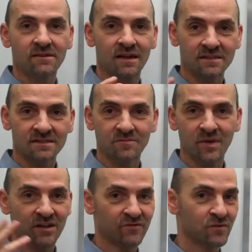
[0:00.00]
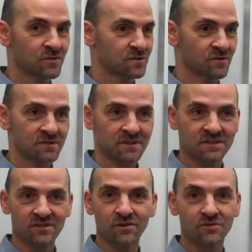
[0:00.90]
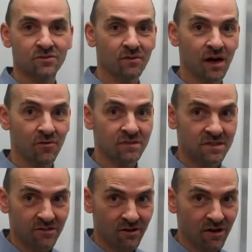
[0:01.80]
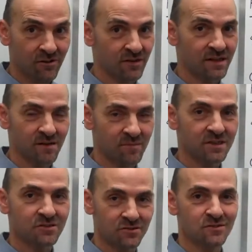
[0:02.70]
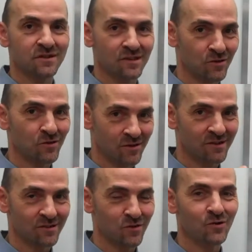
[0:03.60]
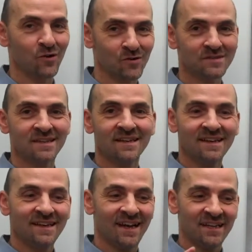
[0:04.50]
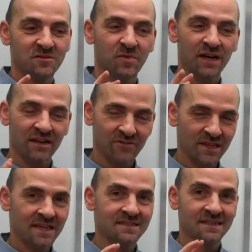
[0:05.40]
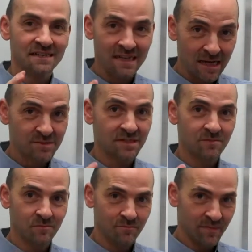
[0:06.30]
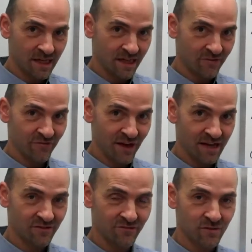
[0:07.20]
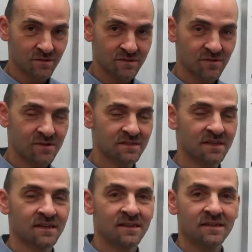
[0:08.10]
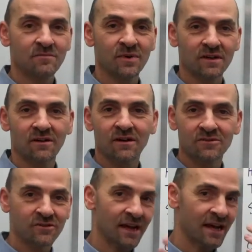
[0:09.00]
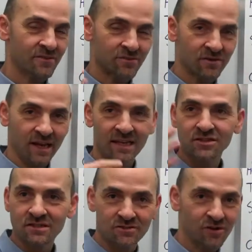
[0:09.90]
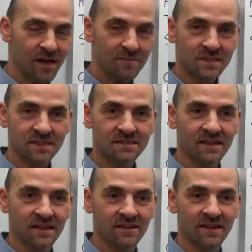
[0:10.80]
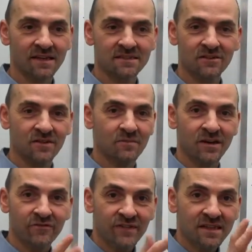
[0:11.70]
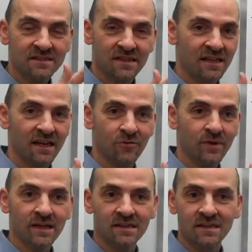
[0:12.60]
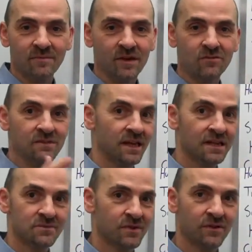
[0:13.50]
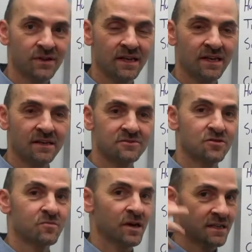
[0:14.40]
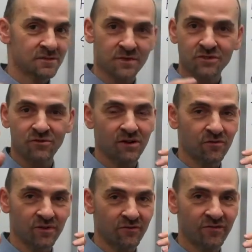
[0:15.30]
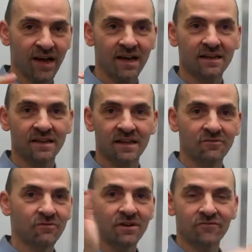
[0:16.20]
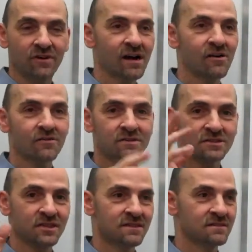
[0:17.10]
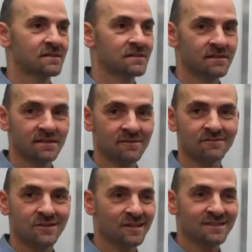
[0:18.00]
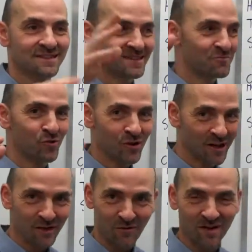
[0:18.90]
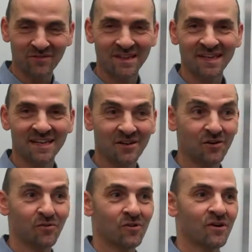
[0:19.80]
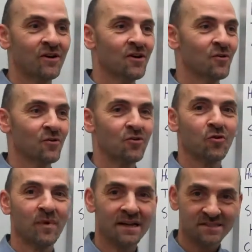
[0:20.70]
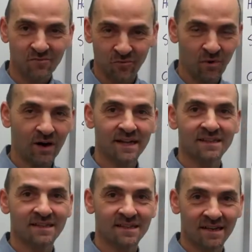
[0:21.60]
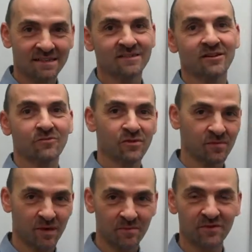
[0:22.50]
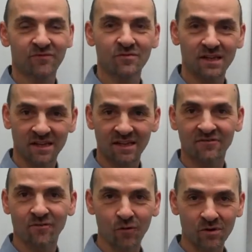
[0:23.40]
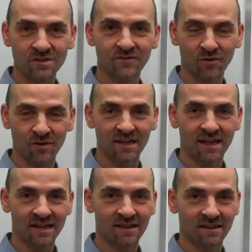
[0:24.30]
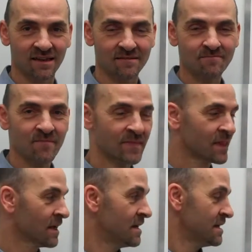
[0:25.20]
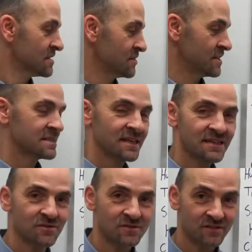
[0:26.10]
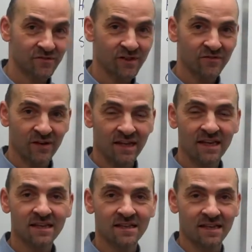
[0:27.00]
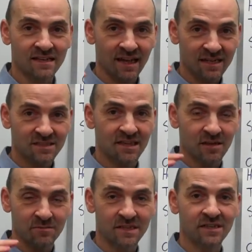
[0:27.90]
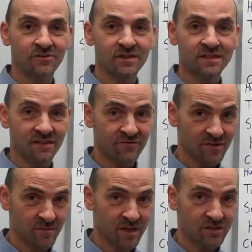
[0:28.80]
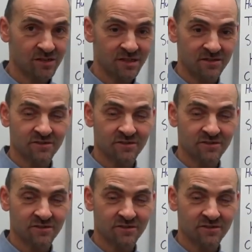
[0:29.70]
as the main fuel source, because you go 2 hours and you're hungry, that means you're using glucose. And your body really hasn't adapted to making fat a fuel source. But our hunter-gatherer, ancient tribes and these kind of things, you know, they might feast a day a week and then they might go days without eating. So their body switched right over to fat and they can run for hours chasing, you know, chasing the prey or whatever they need to do, or nomads walking to the next area where there might be food that they could forage for and that kind of thing. So these ketones are very, very healing, and they actually help decrease inflammation in your